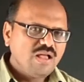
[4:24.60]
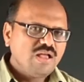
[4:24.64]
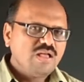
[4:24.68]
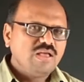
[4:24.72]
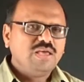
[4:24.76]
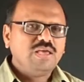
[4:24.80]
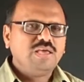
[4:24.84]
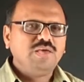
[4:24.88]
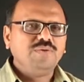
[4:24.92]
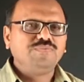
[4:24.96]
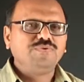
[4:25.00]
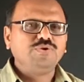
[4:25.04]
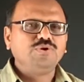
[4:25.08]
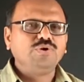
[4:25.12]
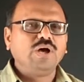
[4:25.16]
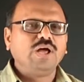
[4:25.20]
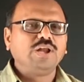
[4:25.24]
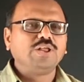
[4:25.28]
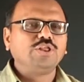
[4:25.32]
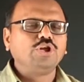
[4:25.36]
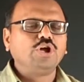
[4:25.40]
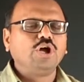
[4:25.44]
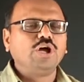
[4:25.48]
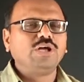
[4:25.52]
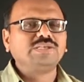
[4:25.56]
If you
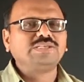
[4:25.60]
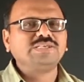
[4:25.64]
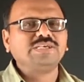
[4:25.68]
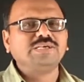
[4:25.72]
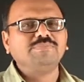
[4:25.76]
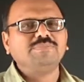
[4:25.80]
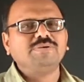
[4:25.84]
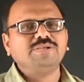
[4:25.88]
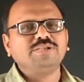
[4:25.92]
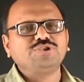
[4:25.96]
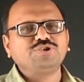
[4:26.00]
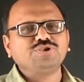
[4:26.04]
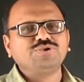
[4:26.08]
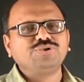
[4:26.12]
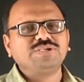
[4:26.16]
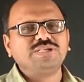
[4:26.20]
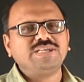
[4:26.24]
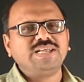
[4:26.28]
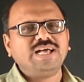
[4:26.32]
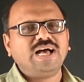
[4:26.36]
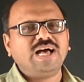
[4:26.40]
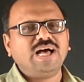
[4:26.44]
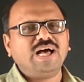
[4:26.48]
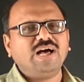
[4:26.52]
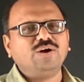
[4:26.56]
are not able to read
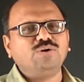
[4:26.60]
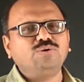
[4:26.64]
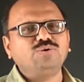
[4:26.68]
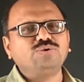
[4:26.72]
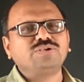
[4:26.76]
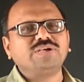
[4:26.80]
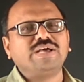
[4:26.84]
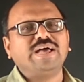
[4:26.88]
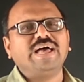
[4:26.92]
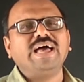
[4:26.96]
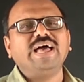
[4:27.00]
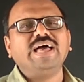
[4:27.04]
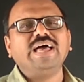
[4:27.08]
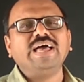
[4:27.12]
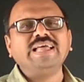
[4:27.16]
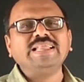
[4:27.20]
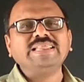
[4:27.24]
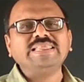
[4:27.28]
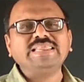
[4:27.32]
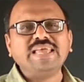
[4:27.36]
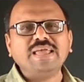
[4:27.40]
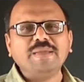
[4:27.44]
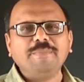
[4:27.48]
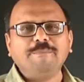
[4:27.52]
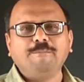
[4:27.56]
out
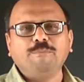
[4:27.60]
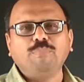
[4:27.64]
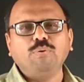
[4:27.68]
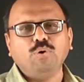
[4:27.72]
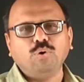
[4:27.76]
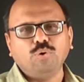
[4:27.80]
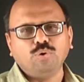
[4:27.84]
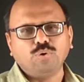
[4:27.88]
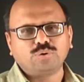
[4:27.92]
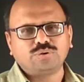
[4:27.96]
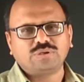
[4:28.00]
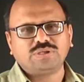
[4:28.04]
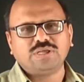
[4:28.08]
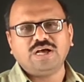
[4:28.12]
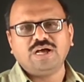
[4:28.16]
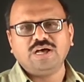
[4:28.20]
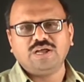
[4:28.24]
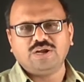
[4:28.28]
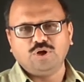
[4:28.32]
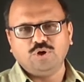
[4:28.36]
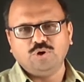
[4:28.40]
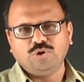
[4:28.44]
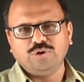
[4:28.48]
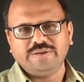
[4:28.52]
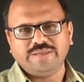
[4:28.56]
any book
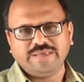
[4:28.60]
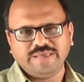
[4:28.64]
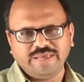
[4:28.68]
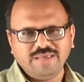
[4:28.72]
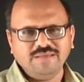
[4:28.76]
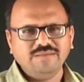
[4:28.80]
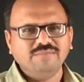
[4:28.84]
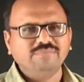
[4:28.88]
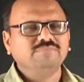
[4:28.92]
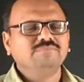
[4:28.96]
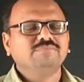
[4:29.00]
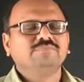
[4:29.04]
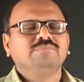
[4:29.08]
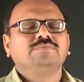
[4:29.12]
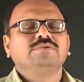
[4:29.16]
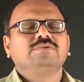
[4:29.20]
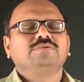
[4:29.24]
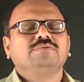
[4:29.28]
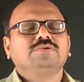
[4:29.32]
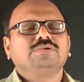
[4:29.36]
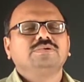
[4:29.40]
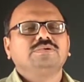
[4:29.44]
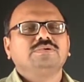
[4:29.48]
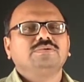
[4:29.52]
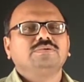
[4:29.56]
thoroughly,
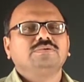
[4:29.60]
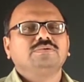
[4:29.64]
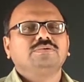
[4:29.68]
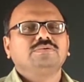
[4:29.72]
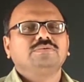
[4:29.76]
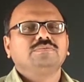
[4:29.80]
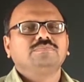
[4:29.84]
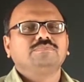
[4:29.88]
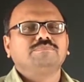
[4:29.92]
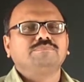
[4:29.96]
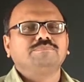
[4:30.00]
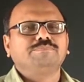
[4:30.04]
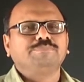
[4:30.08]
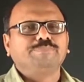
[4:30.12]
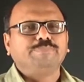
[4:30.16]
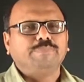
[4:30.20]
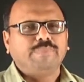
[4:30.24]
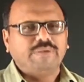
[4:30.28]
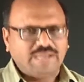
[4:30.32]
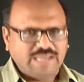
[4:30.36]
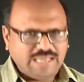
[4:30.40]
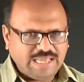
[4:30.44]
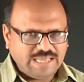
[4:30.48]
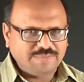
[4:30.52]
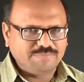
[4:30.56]

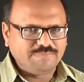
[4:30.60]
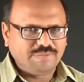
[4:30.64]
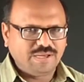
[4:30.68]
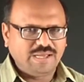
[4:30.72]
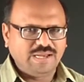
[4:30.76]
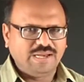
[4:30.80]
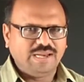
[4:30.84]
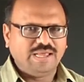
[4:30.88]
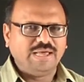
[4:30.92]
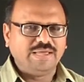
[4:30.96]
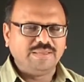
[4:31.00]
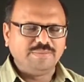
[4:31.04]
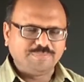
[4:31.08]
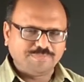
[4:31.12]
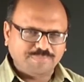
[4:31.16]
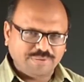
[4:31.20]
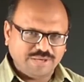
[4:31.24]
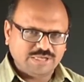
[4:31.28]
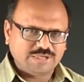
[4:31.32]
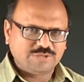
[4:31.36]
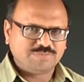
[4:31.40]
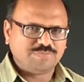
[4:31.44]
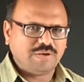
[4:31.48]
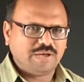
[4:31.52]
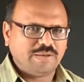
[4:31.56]
line by line,
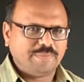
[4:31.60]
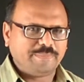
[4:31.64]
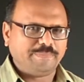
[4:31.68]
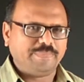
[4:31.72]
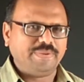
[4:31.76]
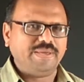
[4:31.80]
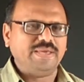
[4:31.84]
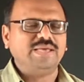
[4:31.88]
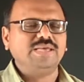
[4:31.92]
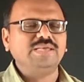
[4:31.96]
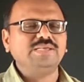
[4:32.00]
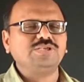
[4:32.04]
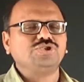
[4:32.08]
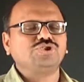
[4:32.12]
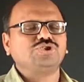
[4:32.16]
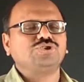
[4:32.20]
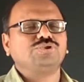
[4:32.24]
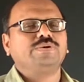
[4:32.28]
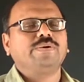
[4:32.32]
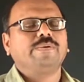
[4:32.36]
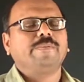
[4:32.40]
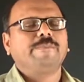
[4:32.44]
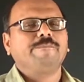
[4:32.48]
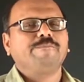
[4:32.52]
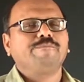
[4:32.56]
page by page,
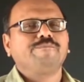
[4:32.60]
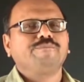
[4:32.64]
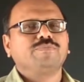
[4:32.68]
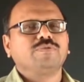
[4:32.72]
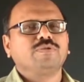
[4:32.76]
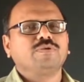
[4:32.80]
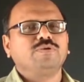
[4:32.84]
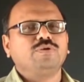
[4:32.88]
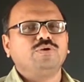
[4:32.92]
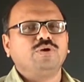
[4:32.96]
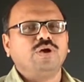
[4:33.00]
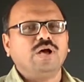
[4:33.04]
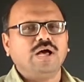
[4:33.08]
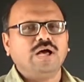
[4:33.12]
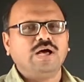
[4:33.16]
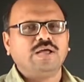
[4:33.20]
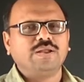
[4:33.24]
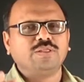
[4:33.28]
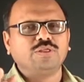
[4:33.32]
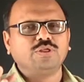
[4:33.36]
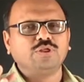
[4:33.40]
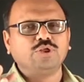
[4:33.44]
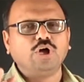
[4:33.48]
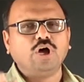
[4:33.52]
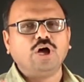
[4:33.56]
you
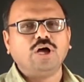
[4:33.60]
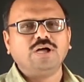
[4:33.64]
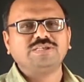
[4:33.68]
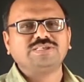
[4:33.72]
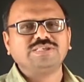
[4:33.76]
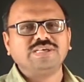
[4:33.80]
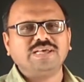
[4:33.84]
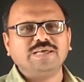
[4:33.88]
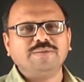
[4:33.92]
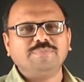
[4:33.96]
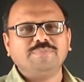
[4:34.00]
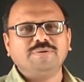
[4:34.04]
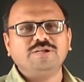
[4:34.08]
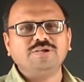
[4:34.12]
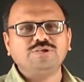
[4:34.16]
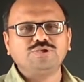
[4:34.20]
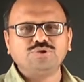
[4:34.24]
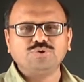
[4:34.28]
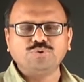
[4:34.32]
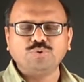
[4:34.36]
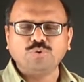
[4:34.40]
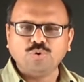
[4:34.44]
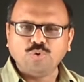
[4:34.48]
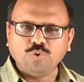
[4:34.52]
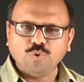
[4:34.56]
are not able
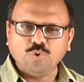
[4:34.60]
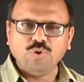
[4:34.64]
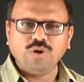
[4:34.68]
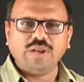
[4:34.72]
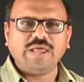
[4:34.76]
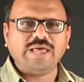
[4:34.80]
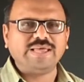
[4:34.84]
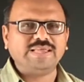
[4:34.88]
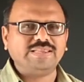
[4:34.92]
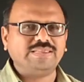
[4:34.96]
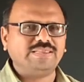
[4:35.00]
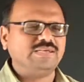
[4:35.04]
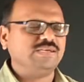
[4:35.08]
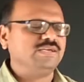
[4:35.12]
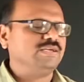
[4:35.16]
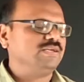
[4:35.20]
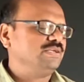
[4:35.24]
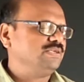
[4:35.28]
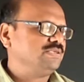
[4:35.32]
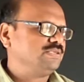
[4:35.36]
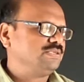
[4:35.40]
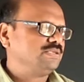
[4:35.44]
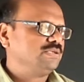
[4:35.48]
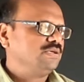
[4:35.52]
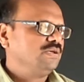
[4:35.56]
to go like
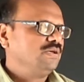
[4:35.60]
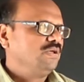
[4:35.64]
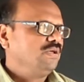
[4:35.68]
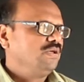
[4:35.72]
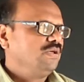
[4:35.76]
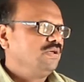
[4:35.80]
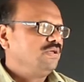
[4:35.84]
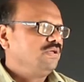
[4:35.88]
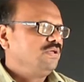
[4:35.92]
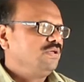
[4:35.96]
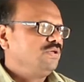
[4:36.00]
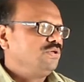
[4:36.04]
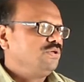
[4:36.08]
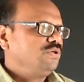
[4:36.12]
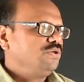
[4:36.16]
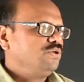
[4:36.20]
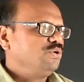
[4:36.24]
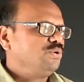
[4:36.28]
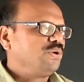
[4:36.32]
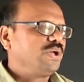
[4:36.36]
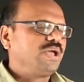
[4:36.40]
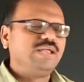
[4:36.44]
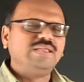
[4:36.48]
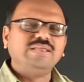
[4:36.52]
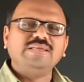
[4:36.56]
this,
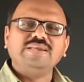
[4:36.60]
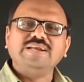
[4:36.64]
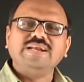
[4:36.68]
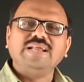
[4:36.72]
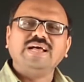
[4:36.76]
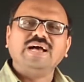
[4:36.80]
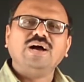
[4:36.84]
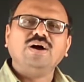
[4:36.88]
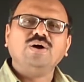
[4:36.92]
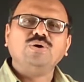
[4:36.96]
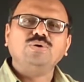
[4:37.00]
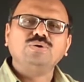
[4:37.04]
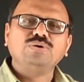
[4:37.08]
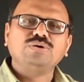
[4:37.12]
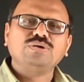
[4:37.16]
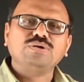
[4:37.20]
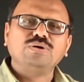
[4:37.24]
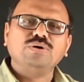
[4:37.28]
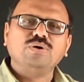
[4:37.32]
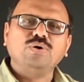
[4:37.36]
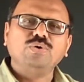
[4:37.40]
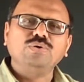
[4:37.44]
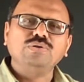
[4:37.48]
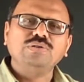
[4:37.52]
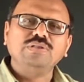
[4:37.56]
you can read out
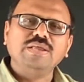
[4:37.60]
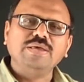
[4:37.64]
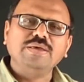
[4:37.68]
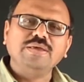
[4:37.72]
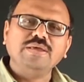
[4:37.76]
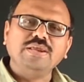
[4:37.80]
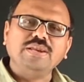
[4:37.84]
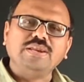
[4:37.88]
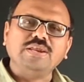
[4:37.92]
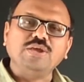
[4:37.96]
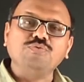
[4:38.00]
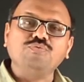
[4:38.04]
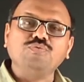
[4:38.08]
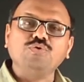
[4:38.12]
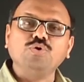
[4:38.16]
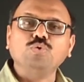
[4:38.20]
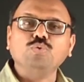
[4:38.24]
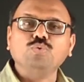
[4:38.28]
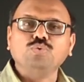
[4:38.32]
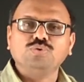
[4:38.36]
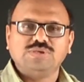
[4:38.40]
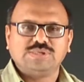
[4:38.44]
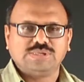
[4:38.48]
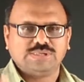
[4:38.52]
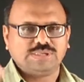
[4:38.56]
only
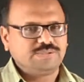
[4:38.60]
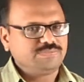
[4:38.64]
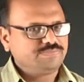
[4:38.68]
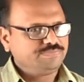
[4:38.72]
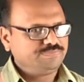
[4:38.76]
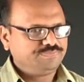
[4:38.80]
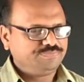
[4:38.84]
reviews.